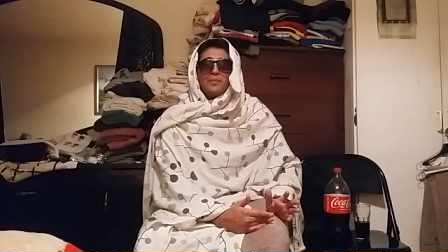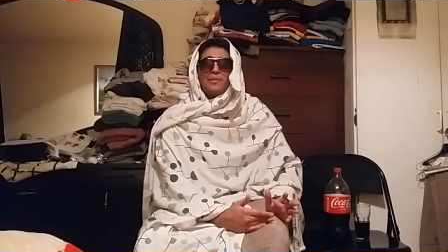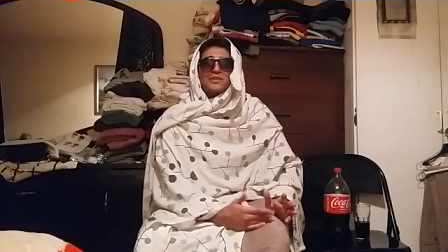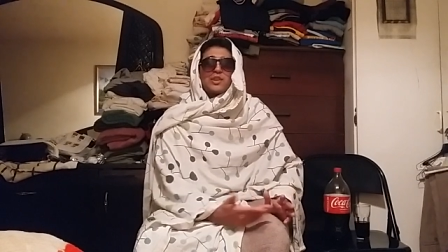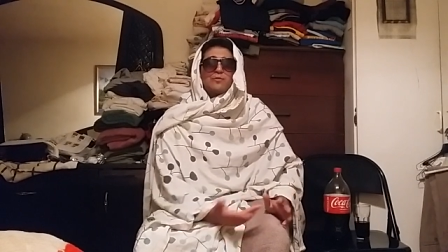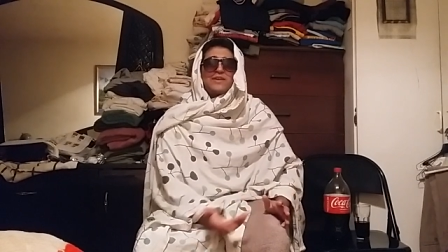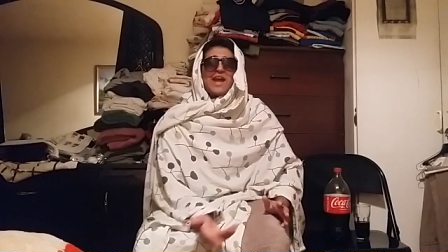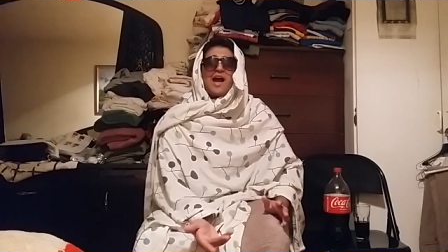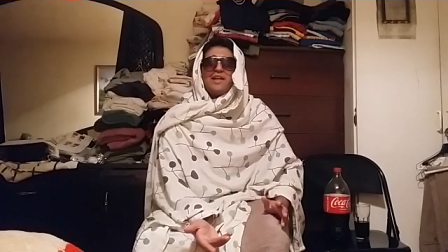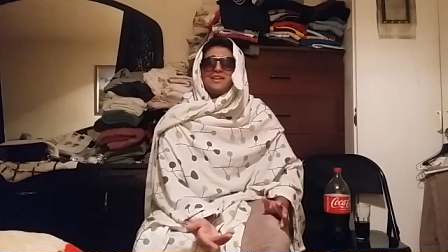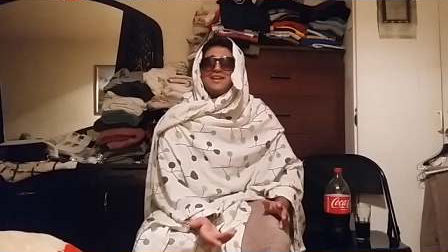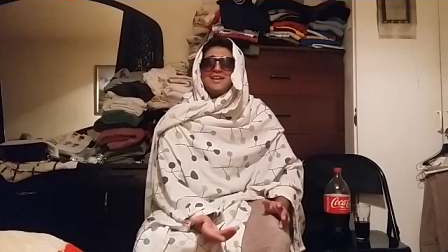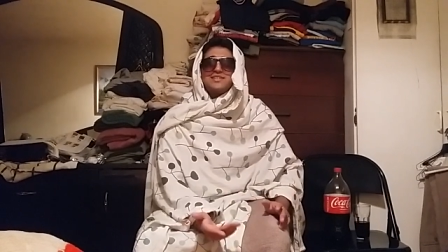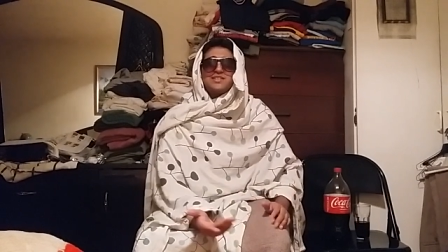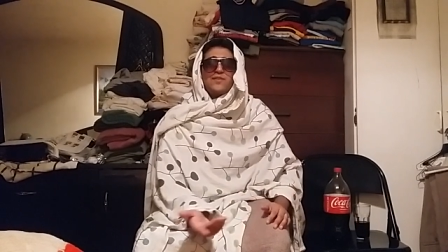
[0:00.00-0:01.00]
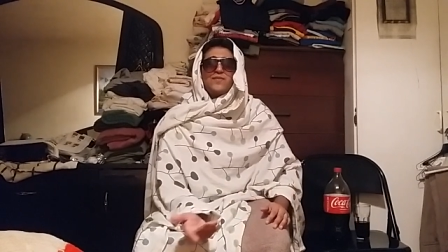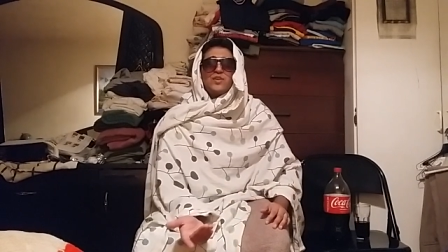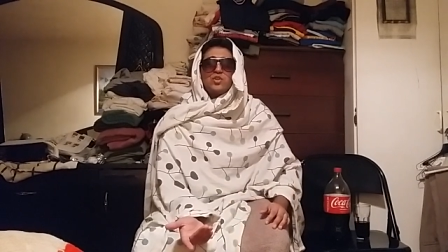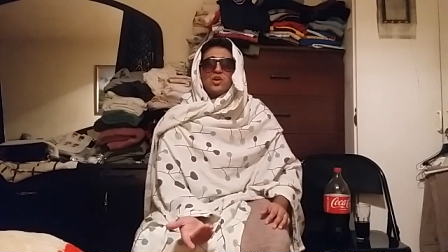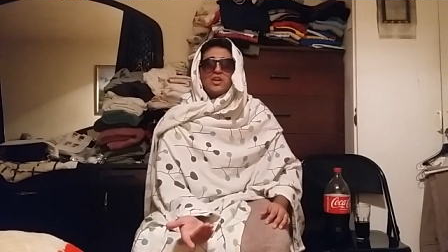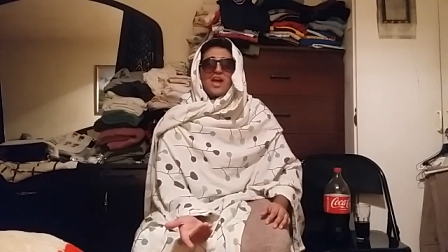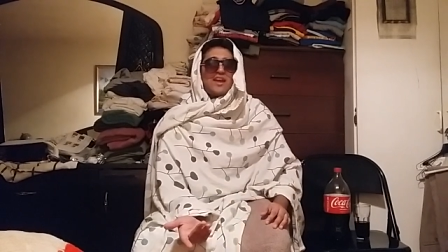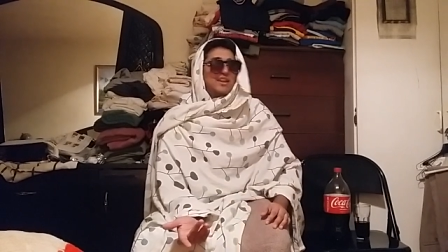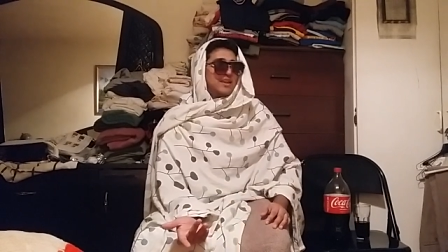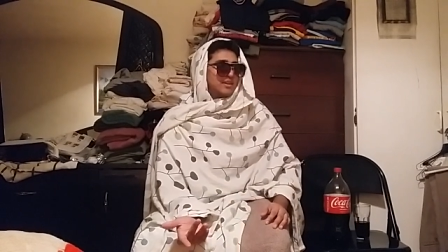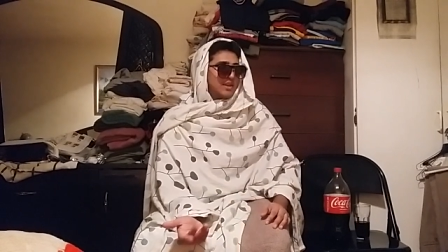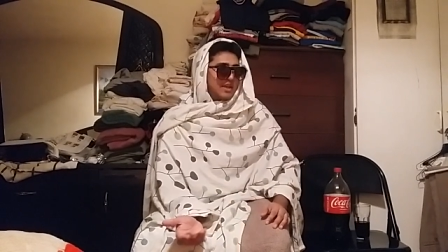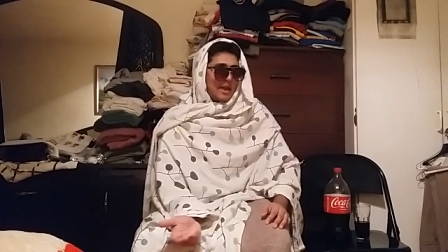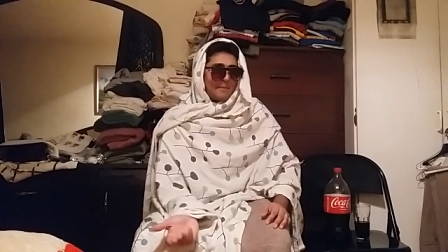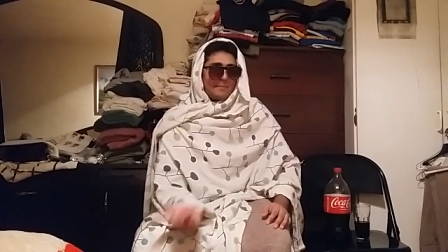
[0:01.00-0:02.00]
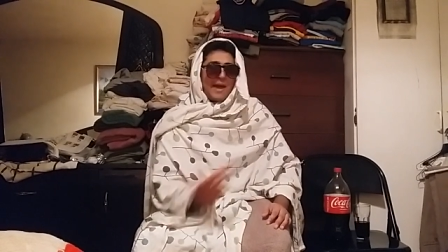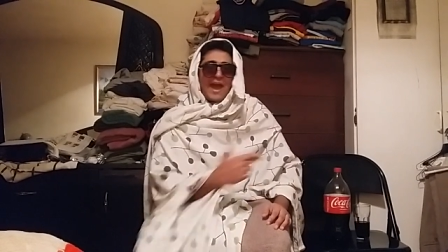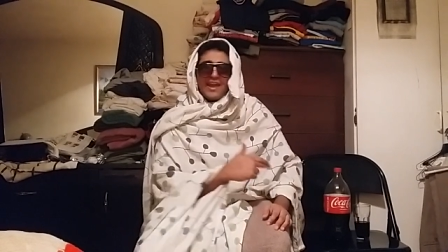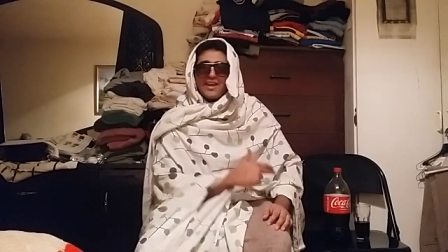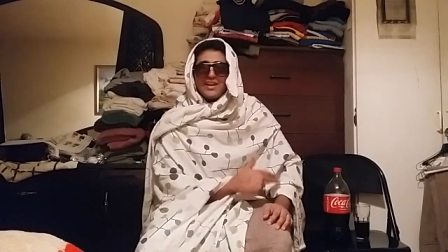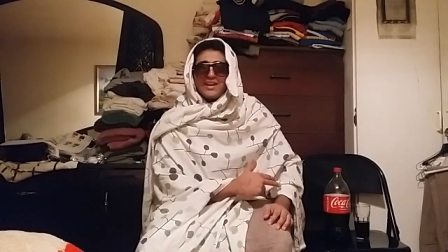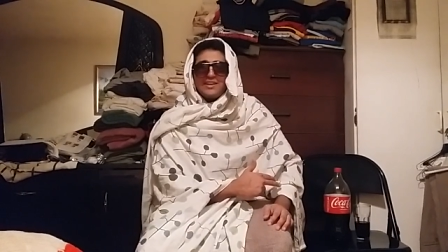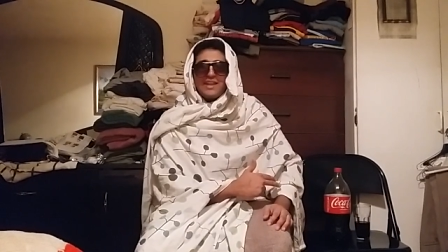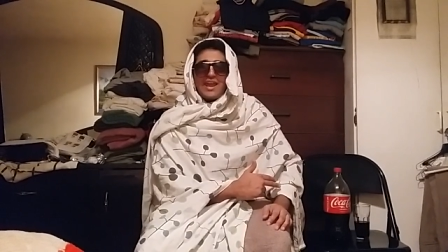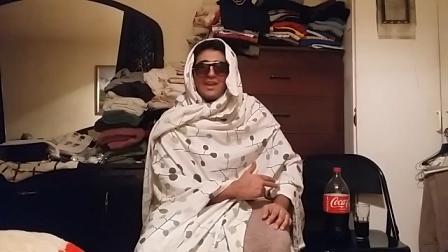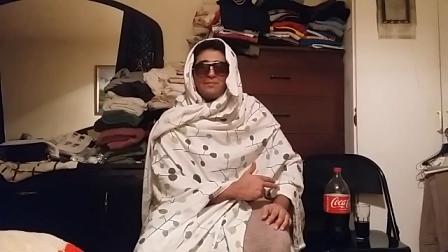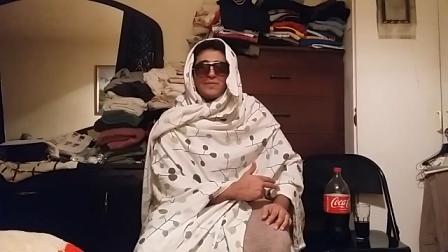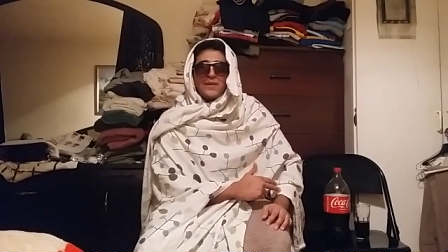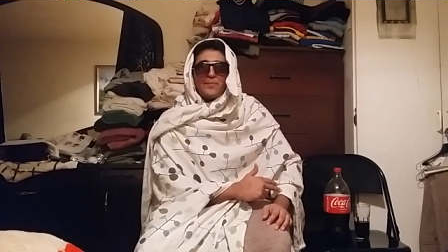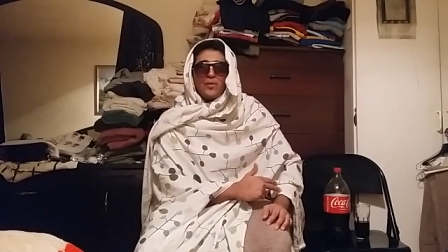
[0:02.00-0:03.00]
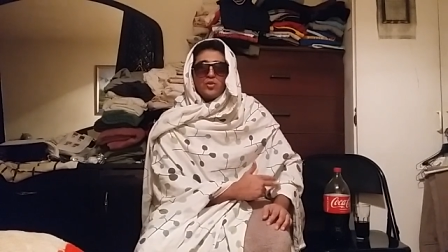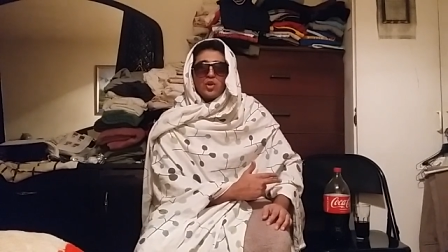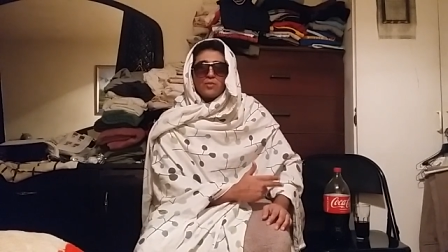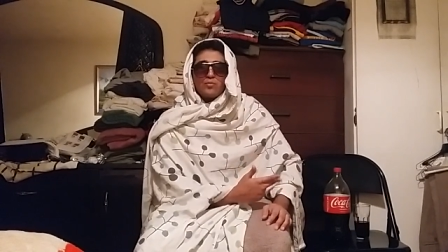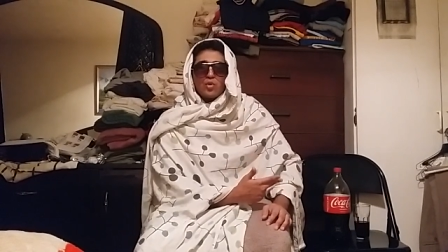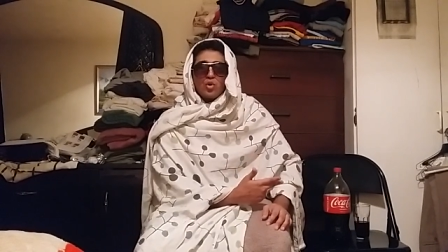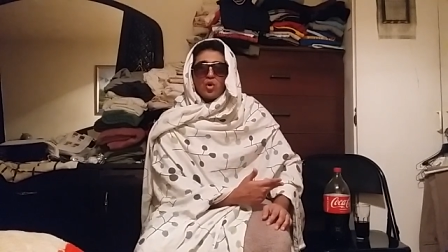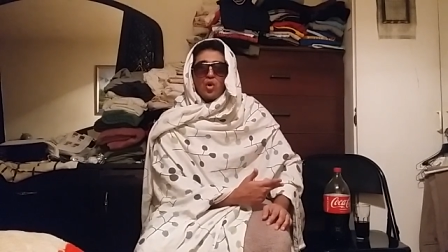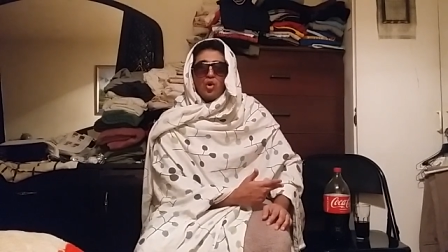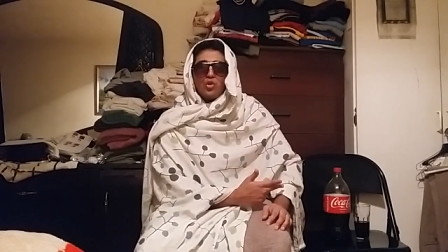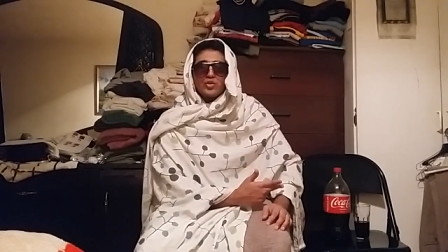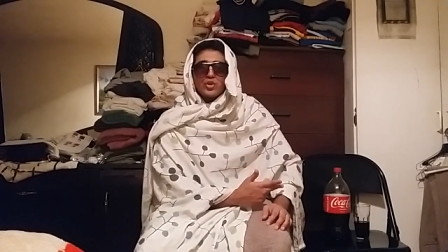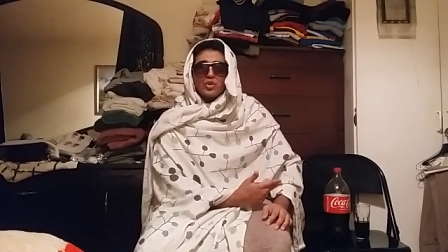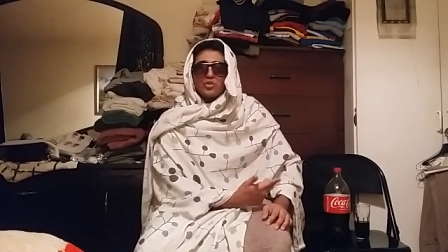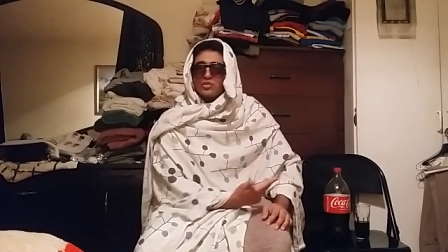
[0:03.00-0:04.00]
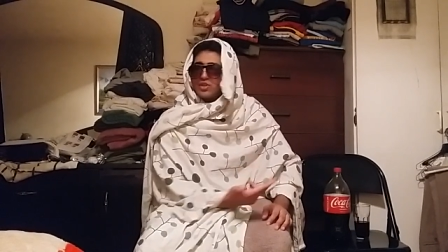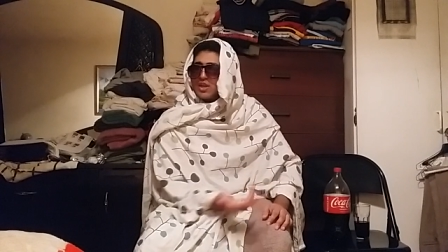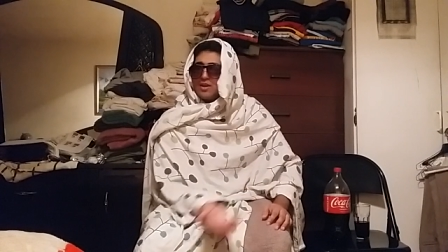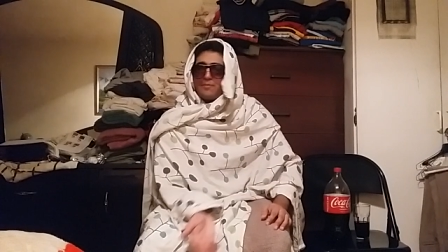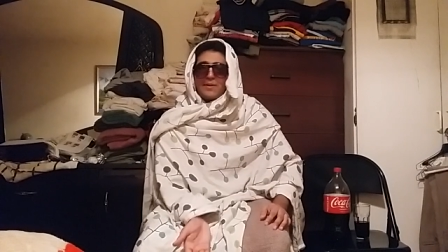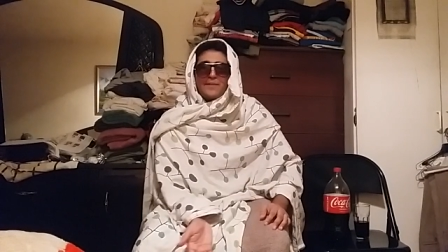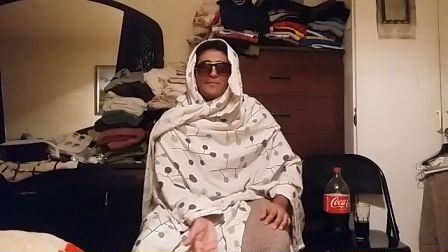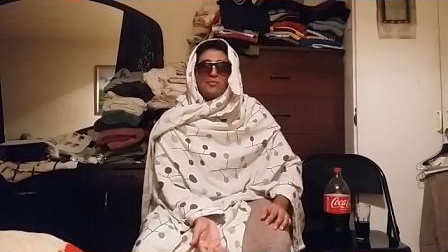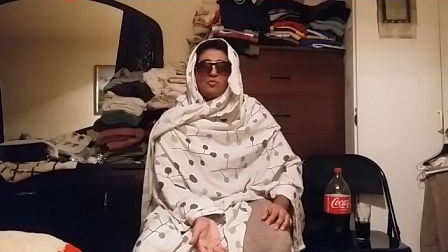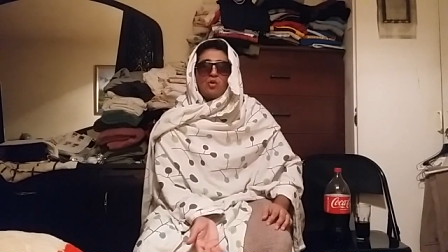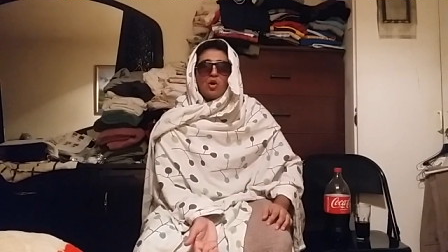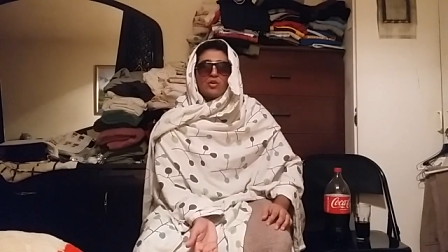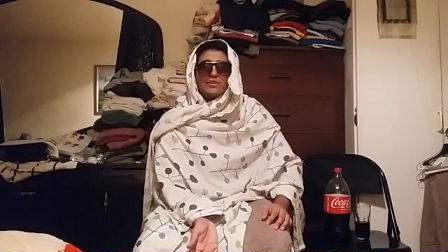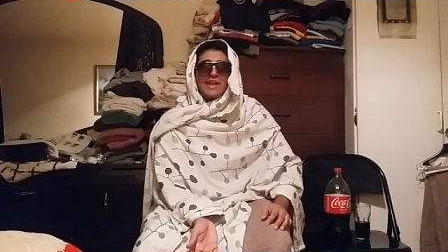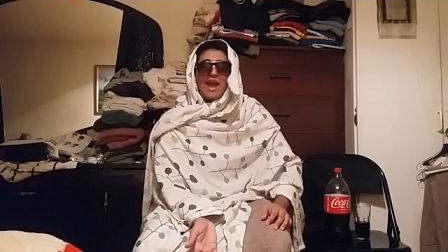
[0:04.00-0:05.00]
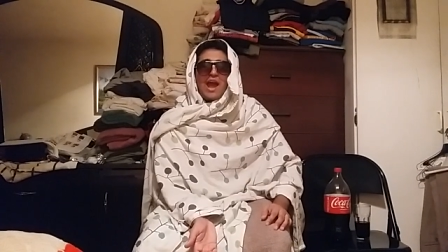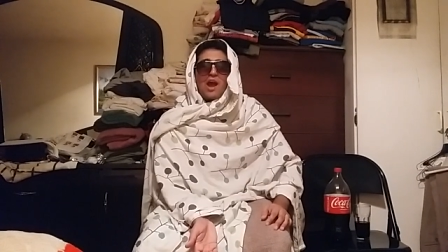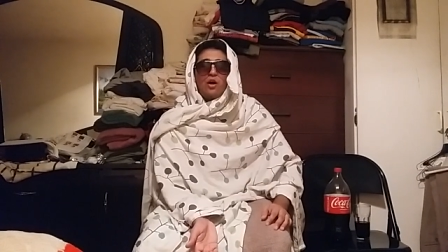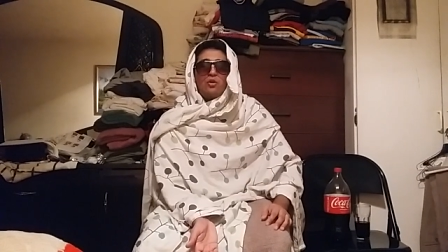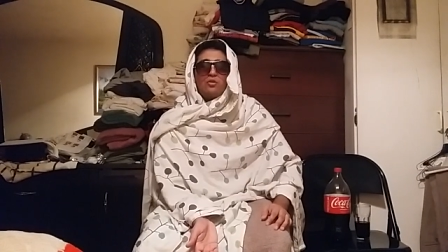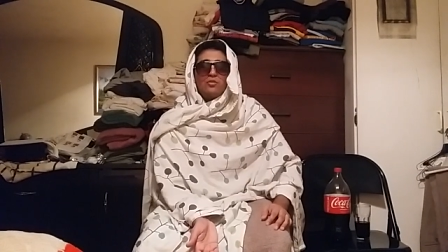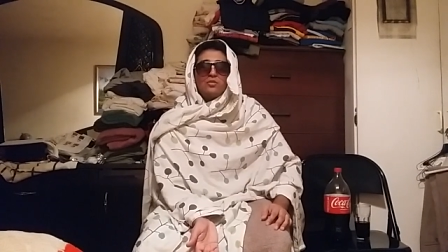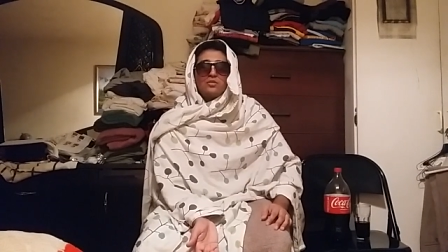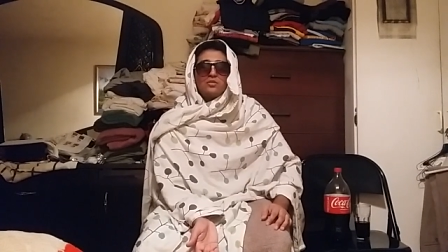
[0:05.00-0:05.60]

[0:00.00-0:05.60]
But the reality is, if you look at it, back in the day, people look more older than the people who are now.